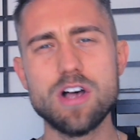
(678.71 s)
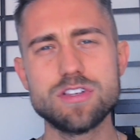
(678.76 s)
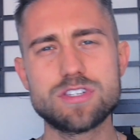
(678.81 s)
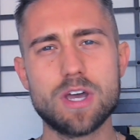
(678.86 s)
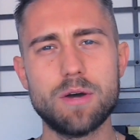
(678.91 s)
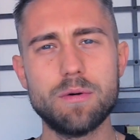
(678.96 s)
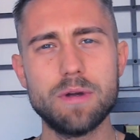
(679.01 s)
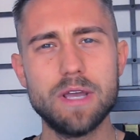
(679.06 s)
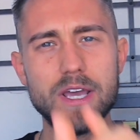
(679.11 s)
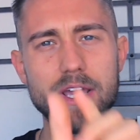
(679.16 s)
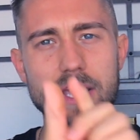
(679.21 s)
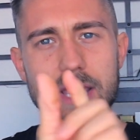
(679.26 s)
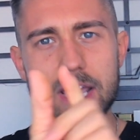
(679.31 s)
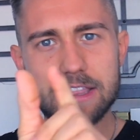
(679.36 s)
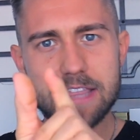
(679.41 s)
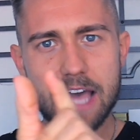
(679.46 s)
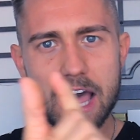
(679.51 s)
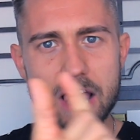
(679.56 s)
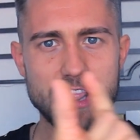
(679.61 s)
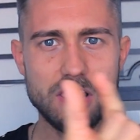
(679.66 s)
Also,
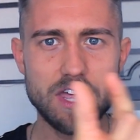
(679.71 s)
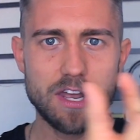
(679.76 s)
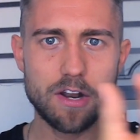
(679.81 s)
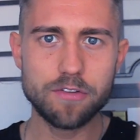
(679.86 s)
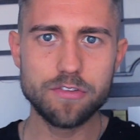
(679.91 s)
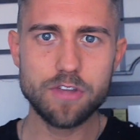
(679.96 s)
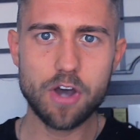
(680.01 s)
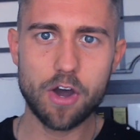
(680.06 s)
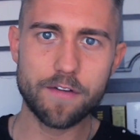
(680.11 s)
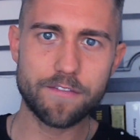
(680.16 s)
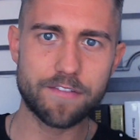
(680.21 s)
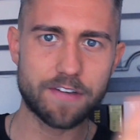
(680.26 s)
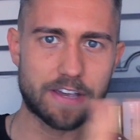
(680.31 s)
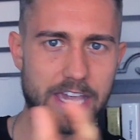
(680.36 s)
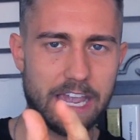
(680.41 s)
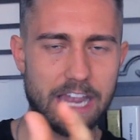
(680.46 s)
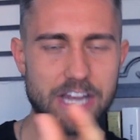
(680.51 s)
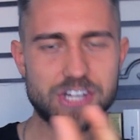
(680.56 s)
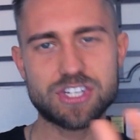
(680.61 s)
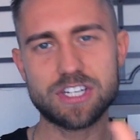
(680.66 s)
hit that little
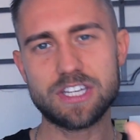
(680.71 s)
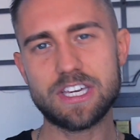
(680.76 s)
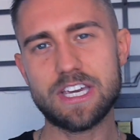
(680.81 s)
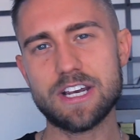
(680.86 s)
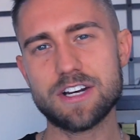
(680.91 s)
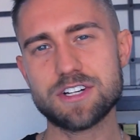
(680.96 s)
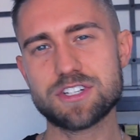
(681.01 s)
notification